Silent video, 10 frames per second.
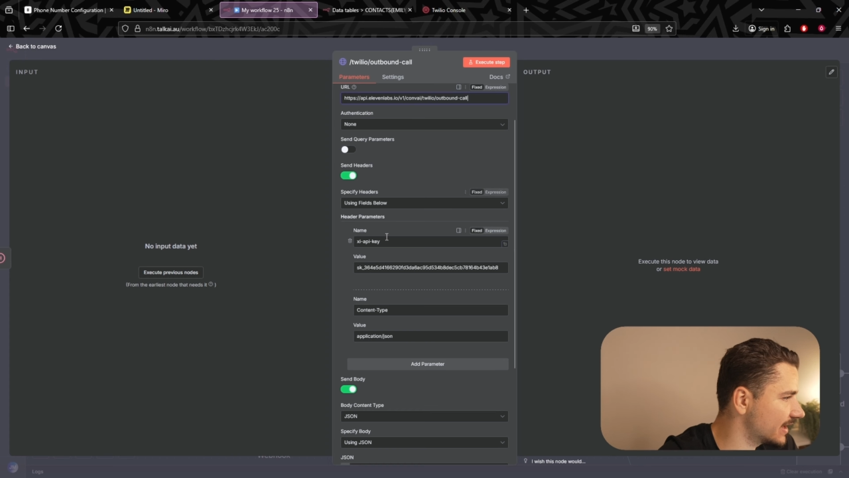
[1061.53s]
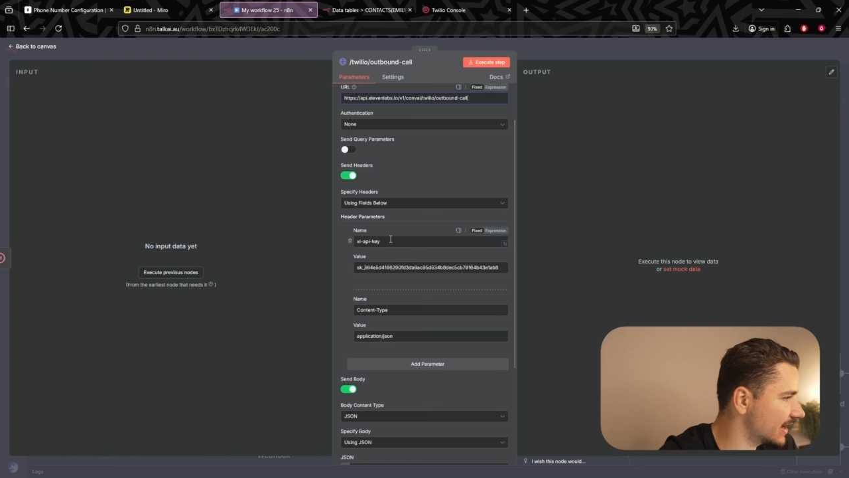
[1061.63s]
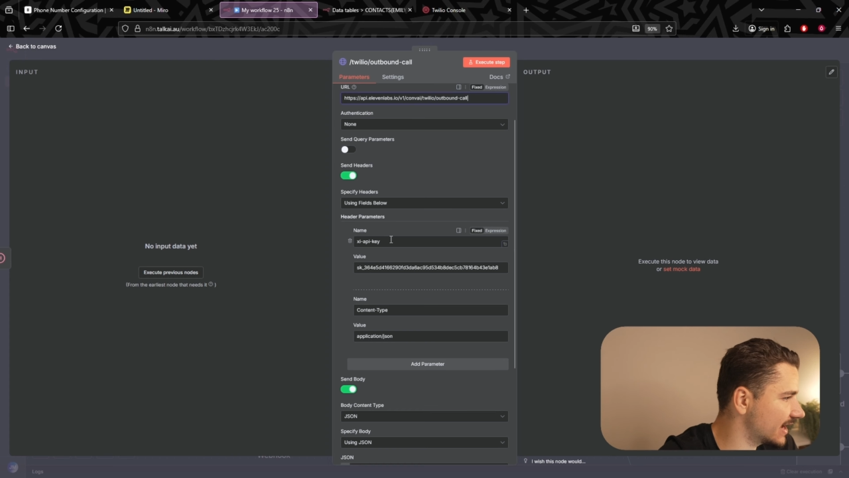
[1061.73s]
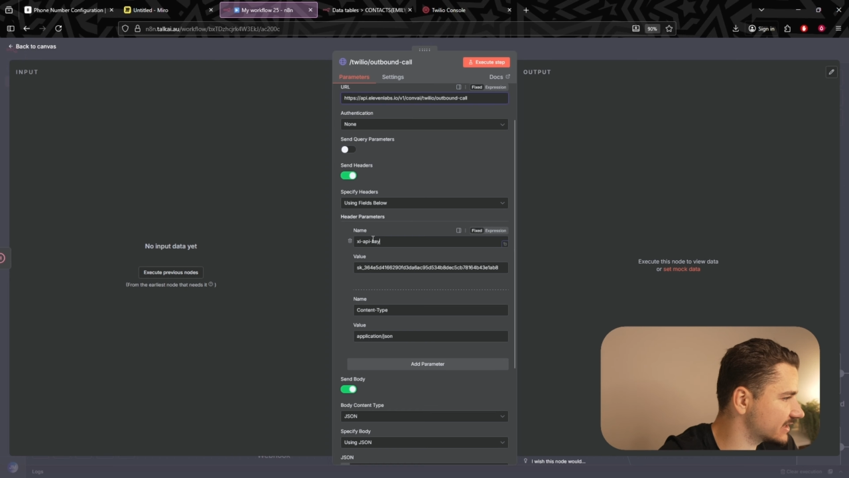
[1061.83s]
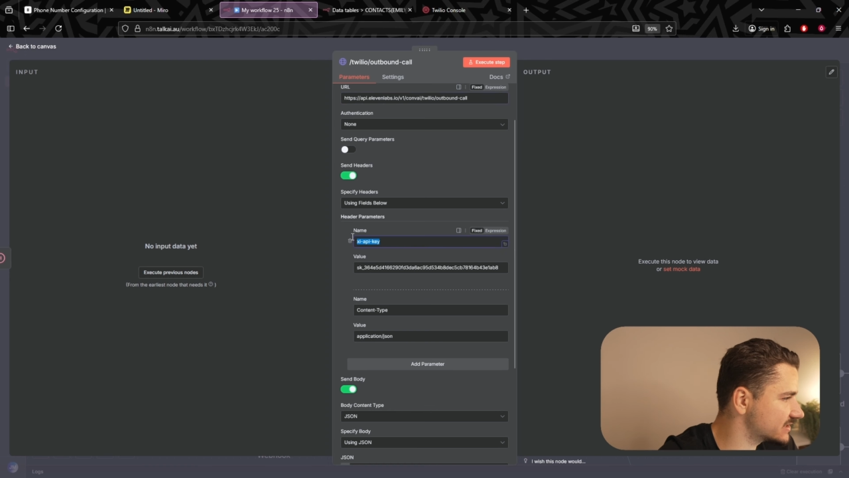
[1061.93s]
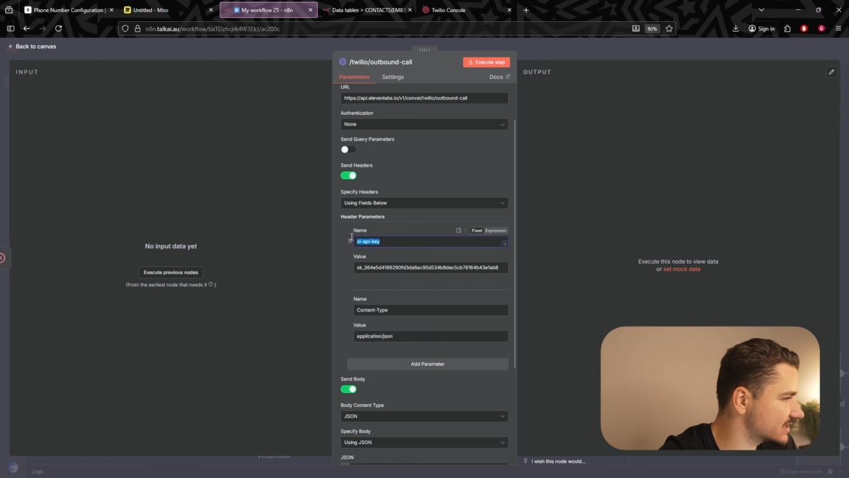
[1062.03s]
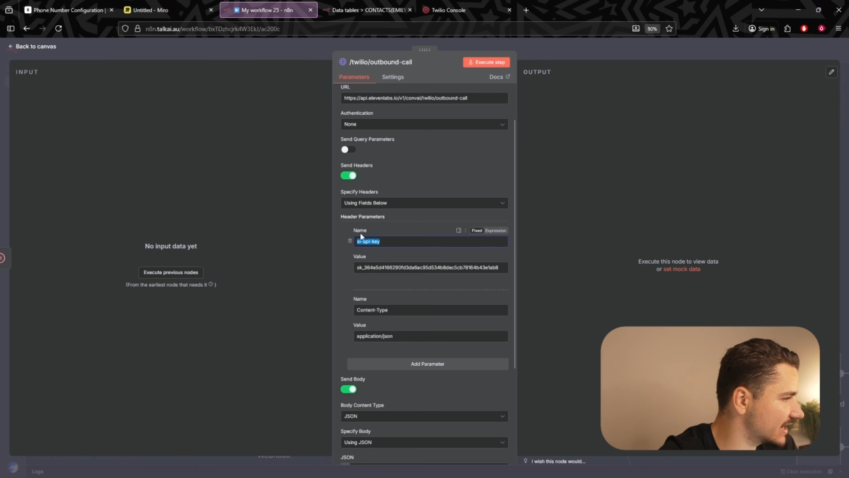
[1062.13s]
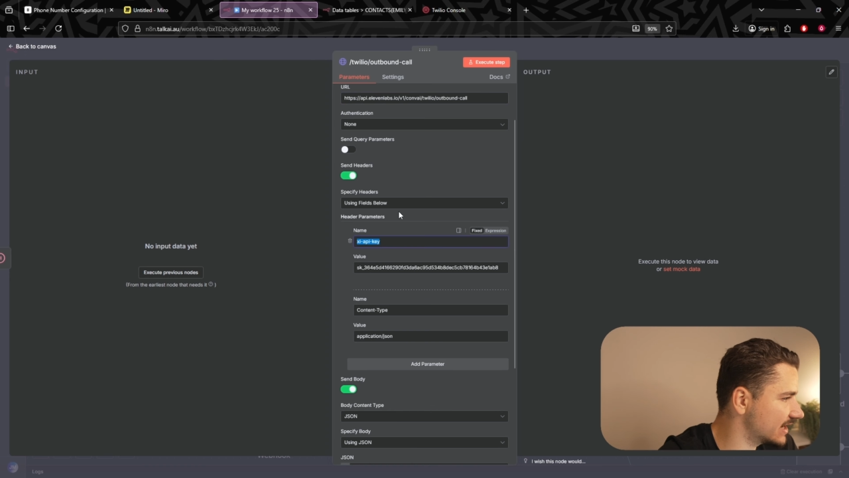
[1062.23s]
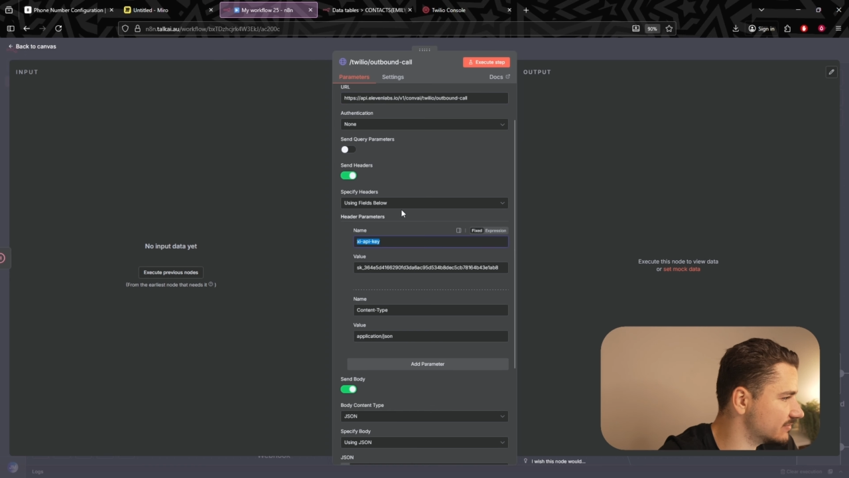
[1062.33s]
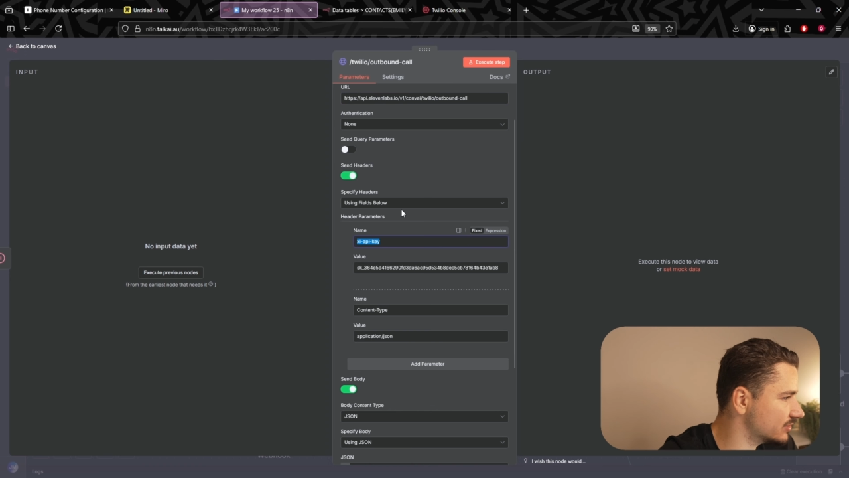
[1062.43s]

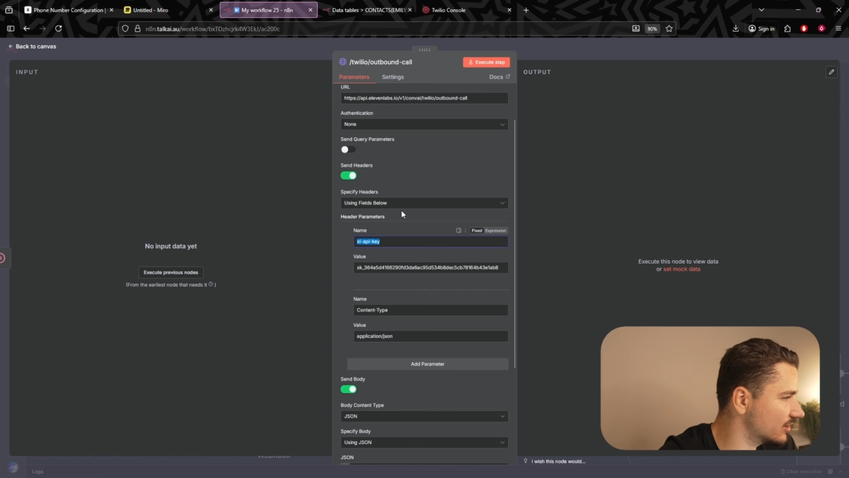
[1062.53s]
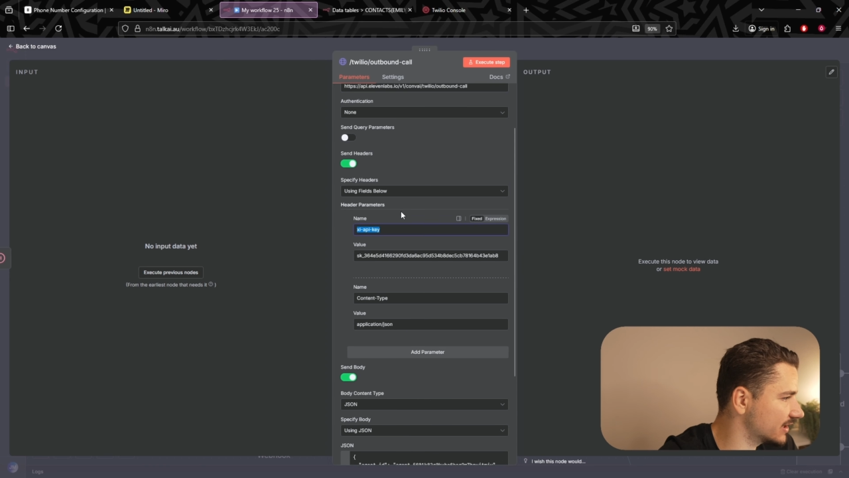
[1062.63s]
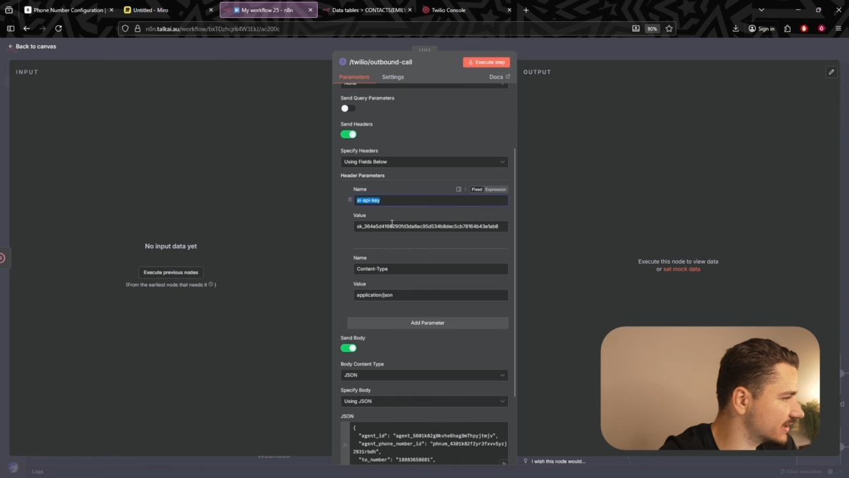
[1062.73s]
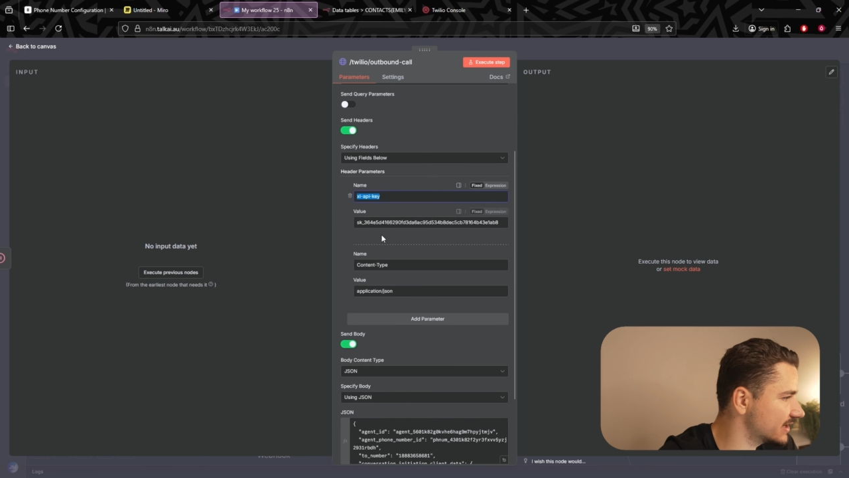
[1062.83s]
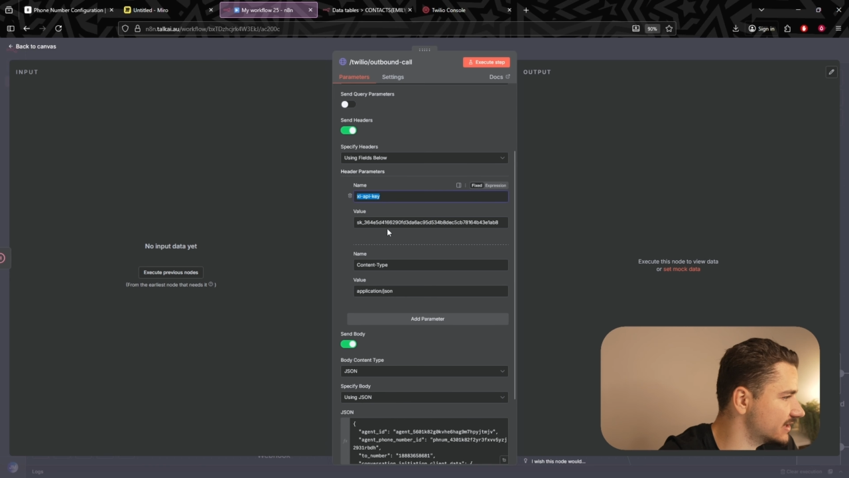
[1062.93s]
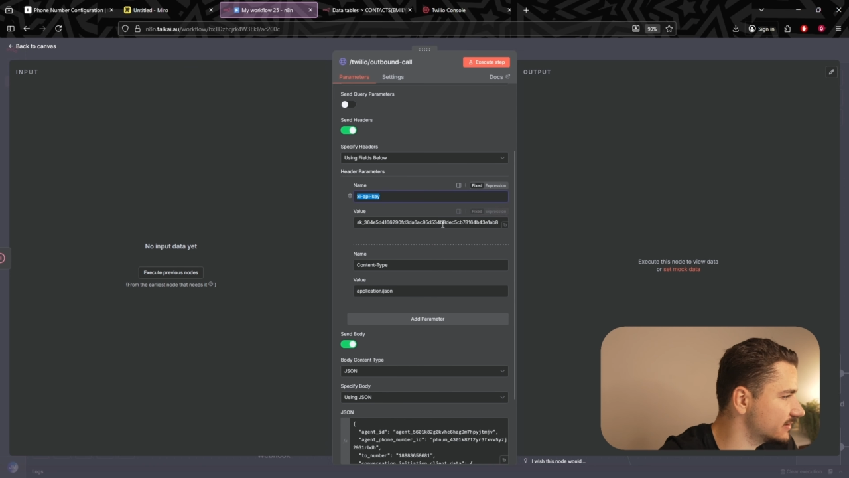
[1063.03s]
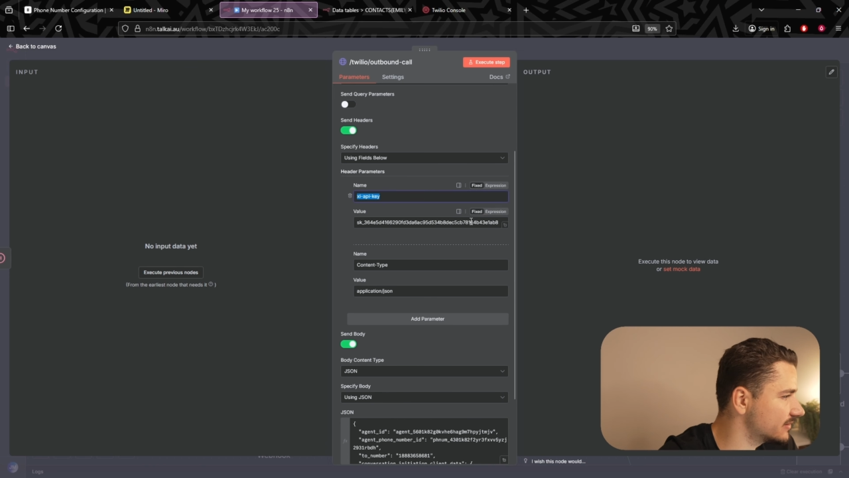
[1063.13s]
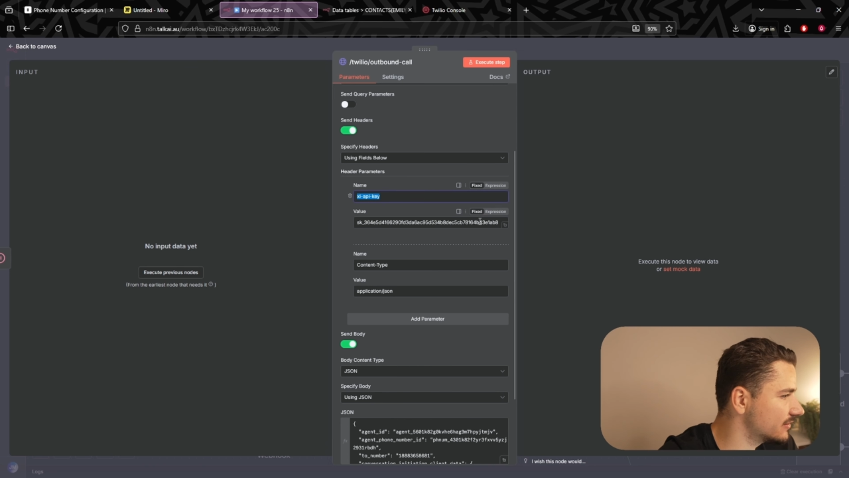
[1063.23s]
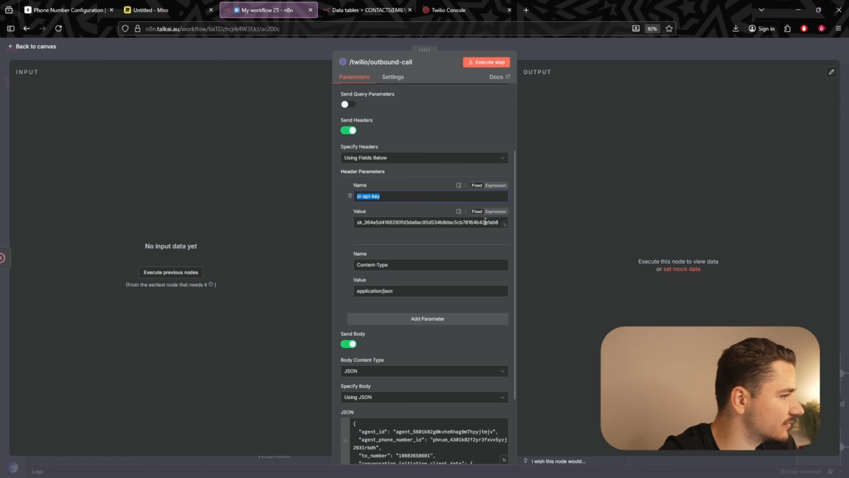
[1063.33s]
X API key,